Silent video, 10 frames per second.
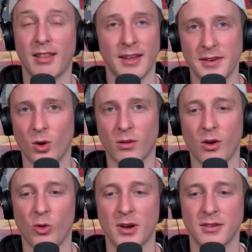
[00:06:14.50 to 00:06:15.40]
lived in
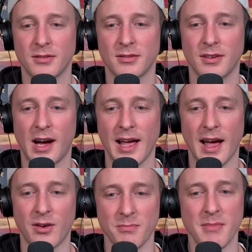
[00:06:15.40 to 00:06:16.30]
Oklahoma,
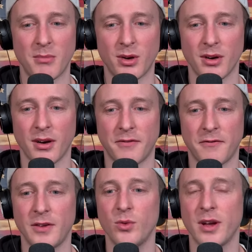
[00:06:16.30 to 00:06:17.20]
I remember a
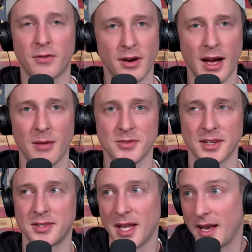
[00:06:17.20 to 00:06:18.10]
few different times, like
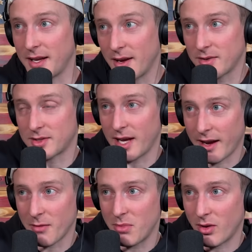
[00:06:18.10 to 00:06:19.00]
standing outside of
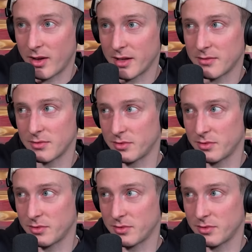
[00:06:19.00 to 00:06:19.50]
the building,